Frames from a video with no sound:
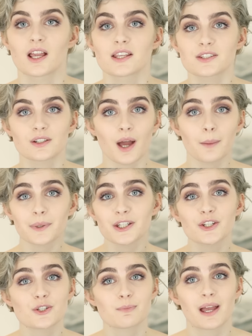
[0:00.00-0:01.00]
So now I'm going
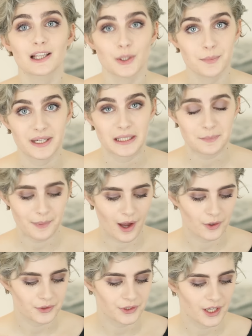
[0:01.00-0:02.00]
to use my illuminating
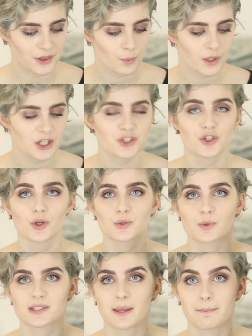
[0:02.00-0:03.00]
powder, and the one I chose
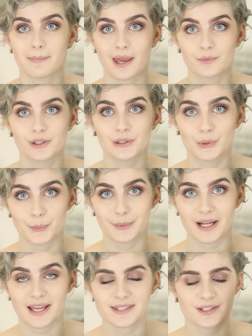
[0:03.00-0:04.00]
was the Mary
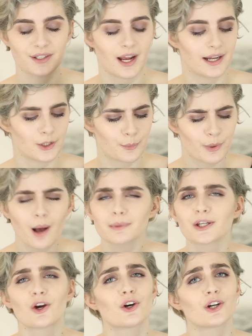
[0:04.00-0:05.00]
Luminizer, and you
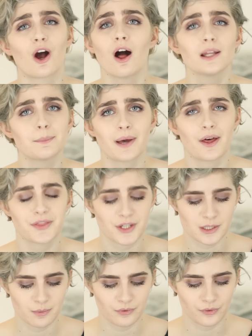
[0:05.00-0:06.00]
probably heard all about
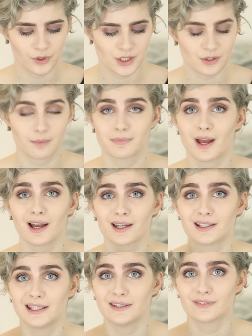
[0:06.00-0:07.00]
this before, so I'm not
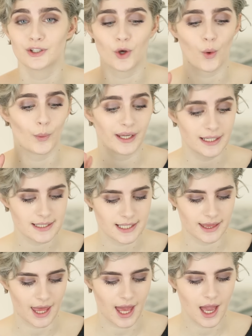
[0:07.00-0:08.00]
going to even go into
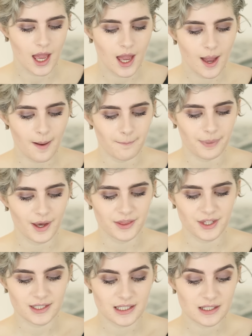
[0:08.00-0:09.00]
that. But
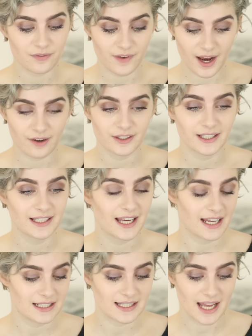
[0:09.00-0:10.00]
this is very
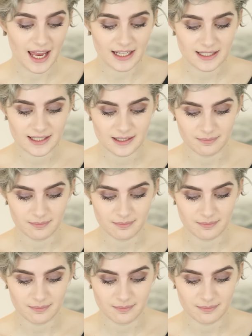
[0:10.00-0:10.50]
intense.